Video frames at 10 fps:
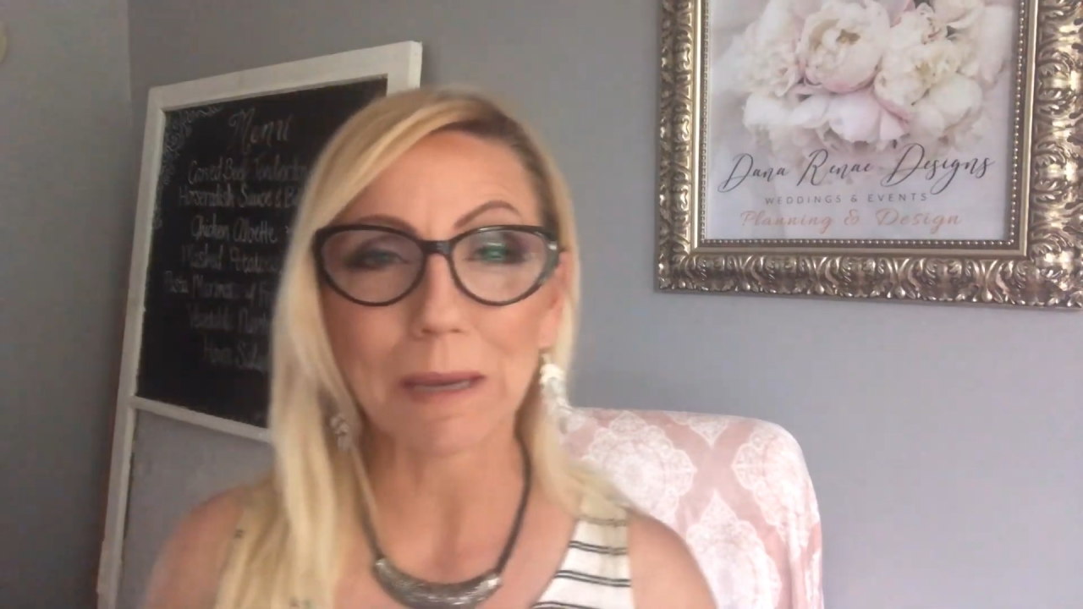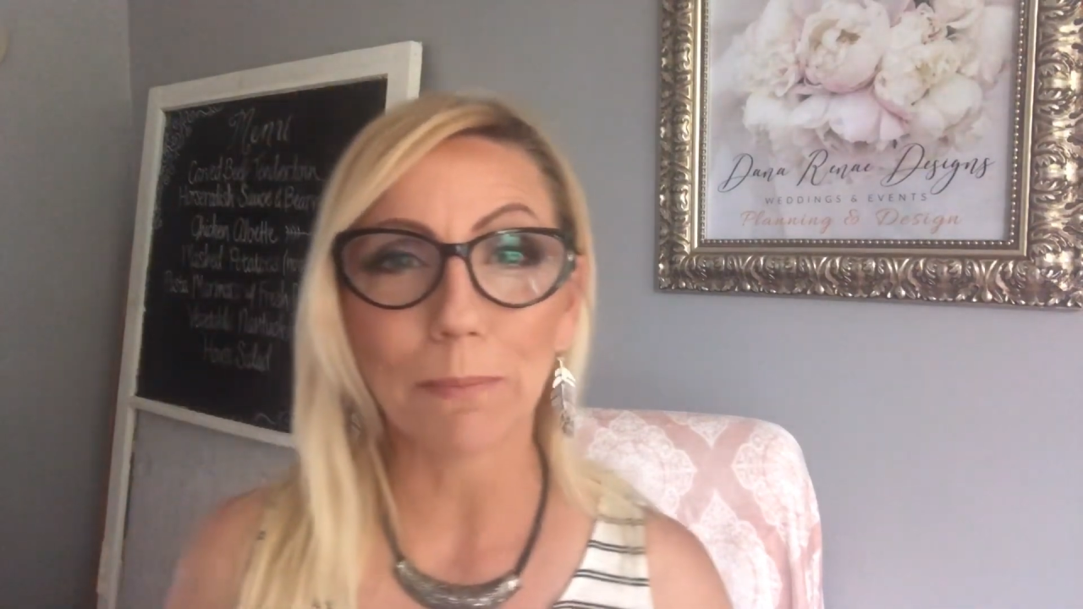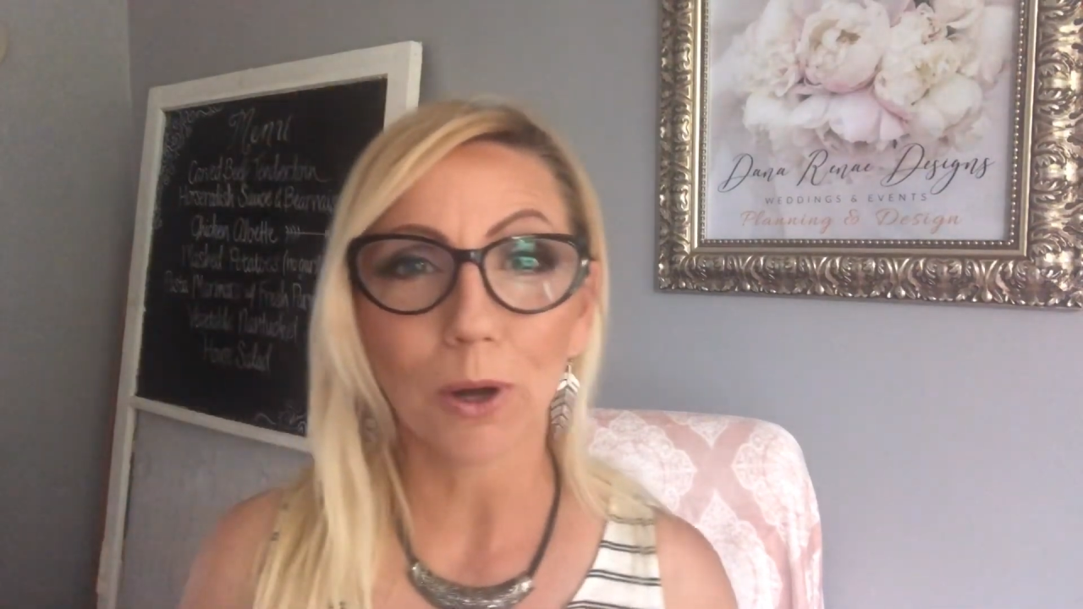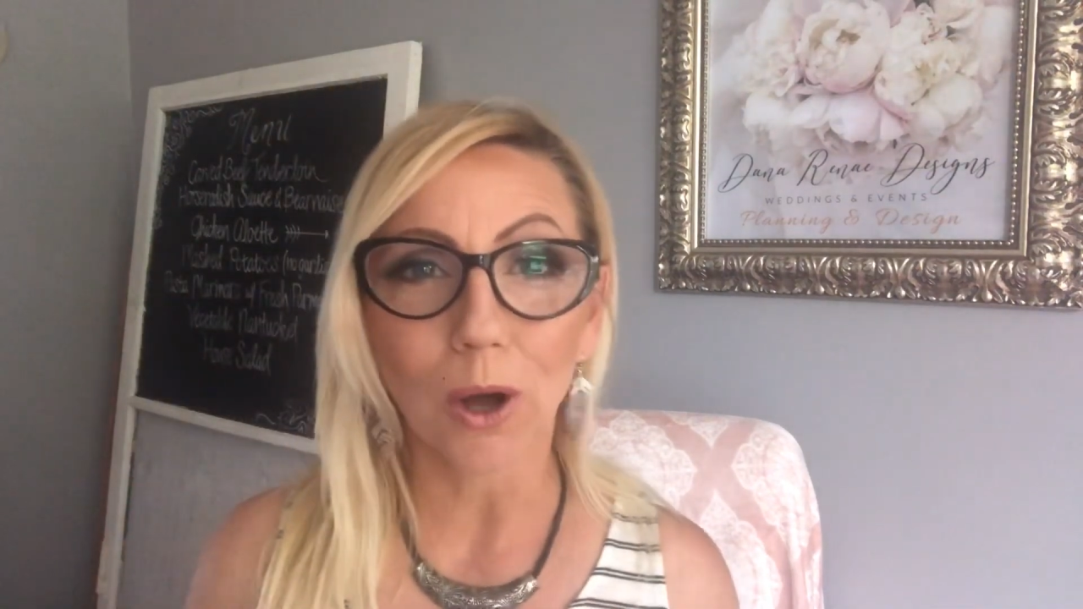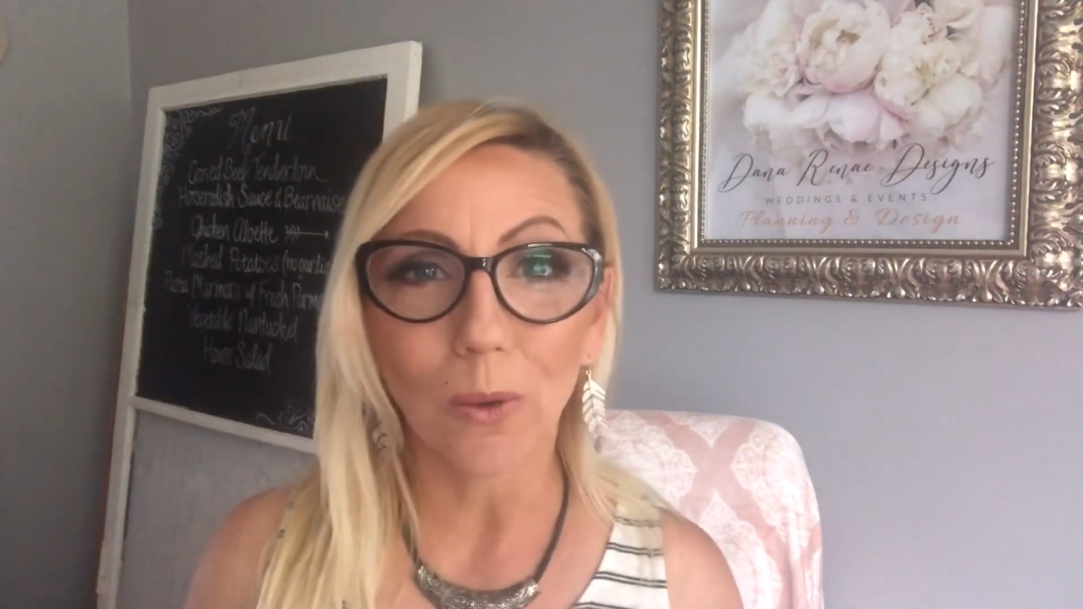
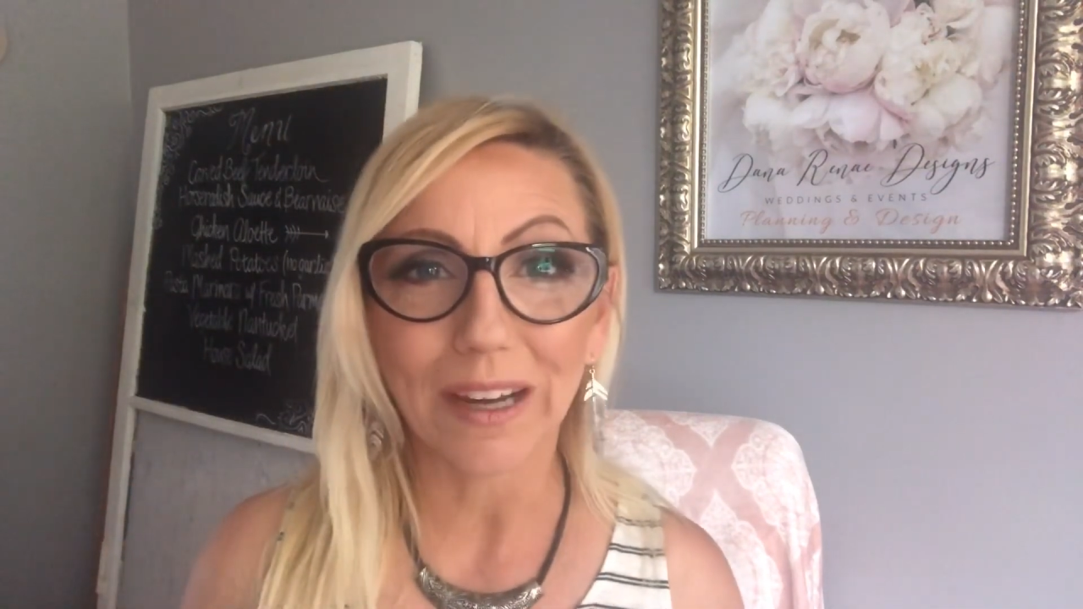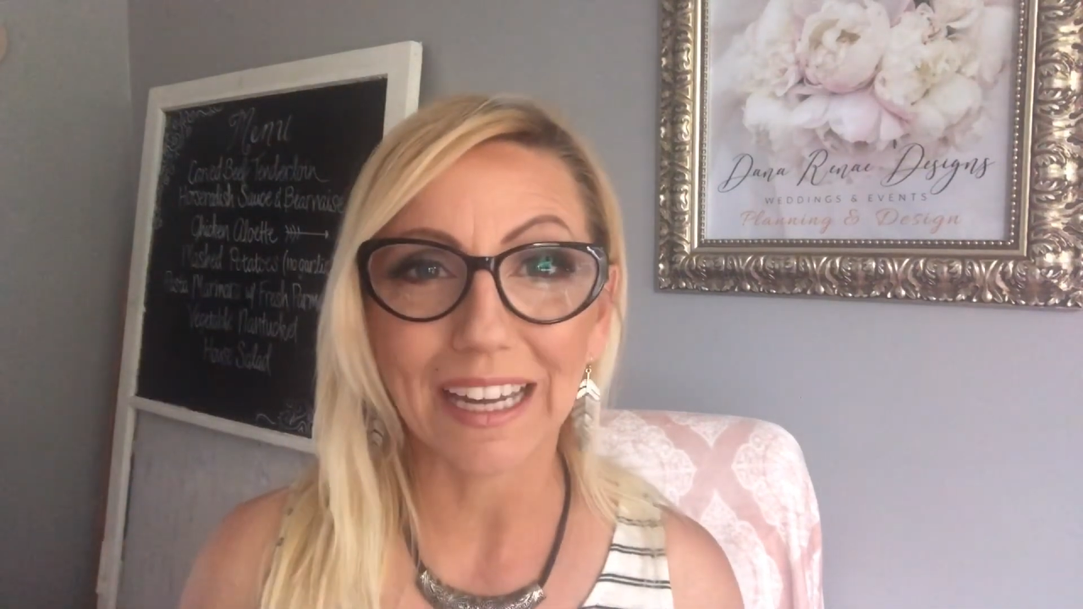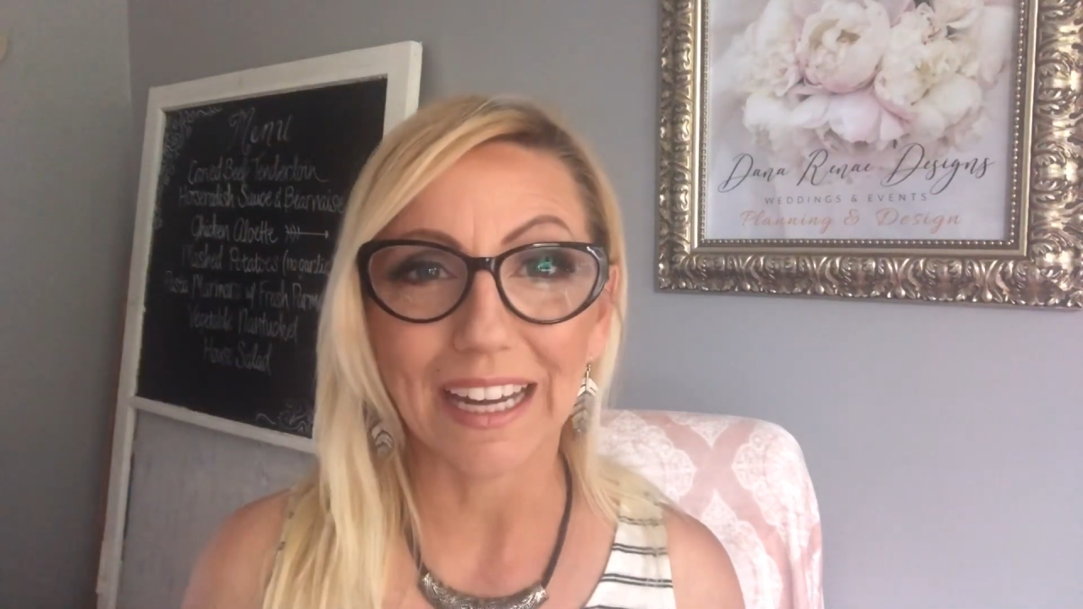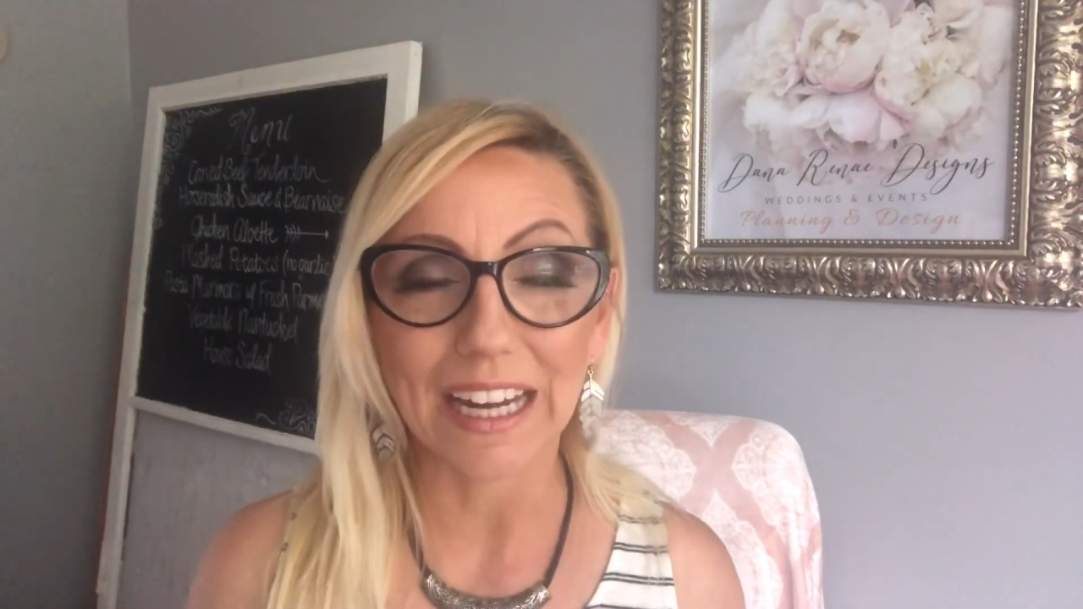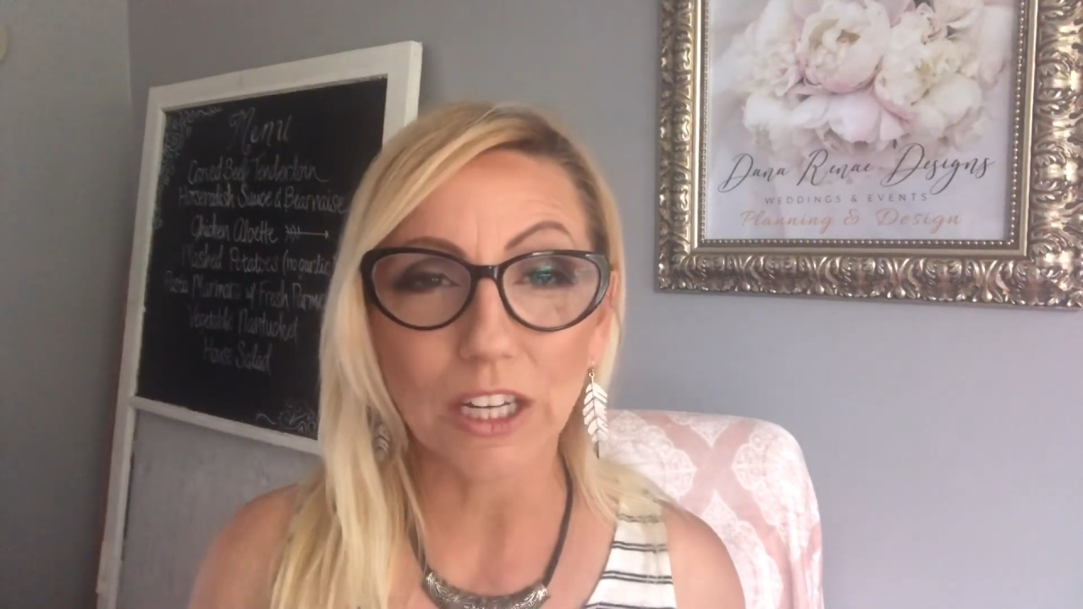people going in,